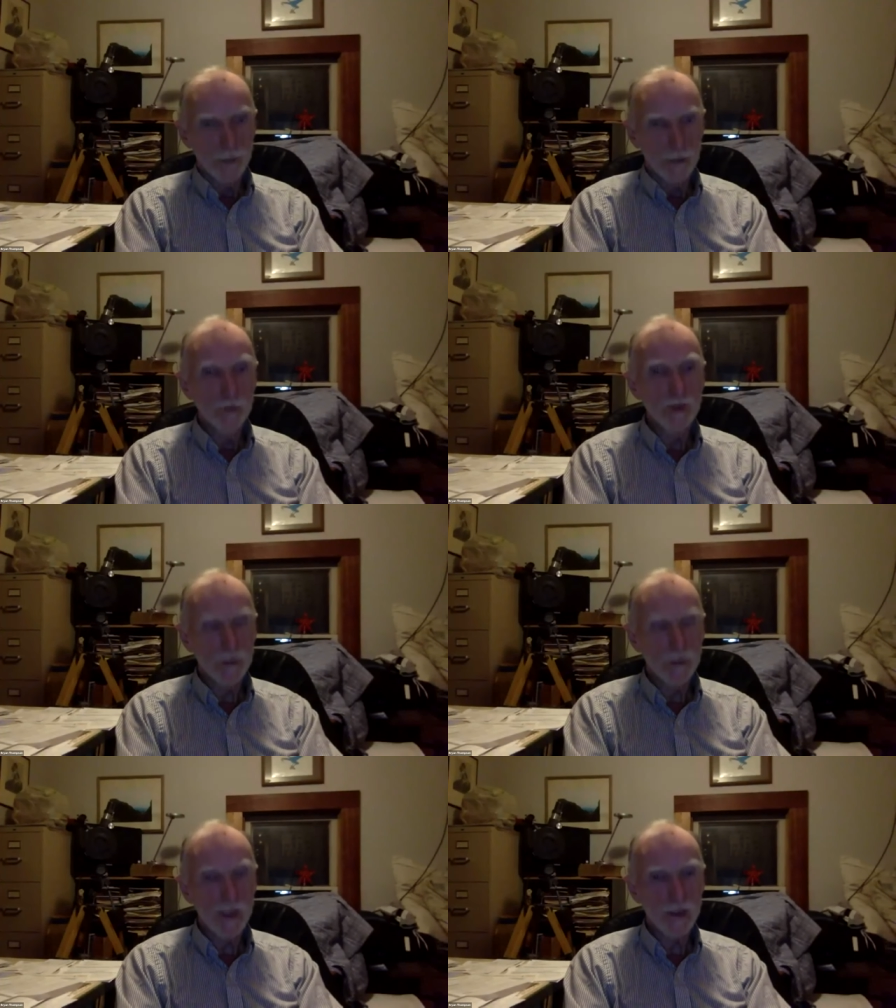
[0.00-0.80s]
It was a
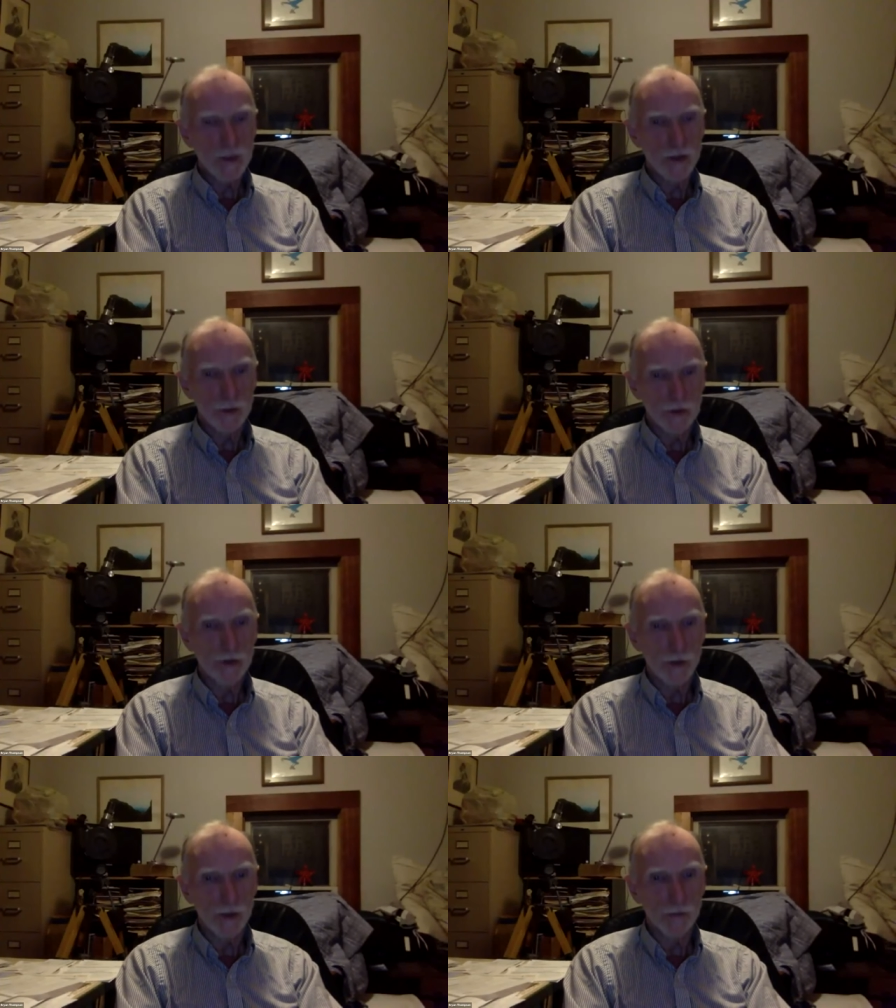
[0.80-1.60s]
major
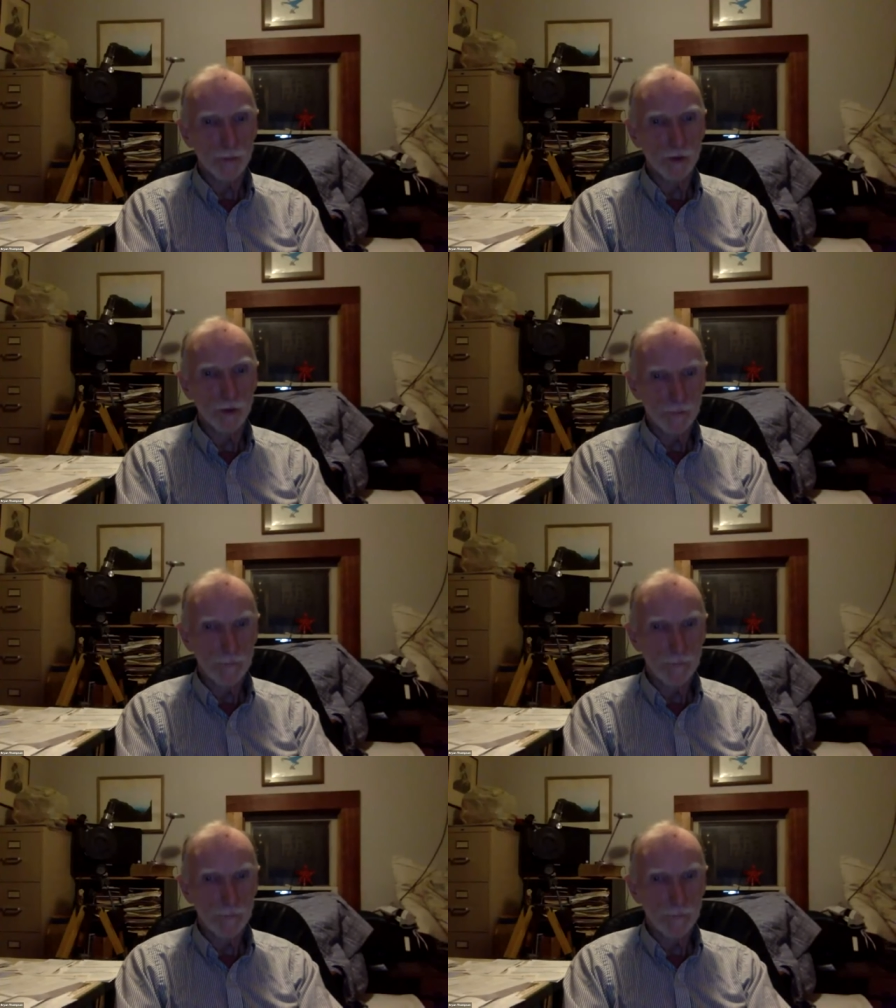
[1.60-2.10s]
turning point.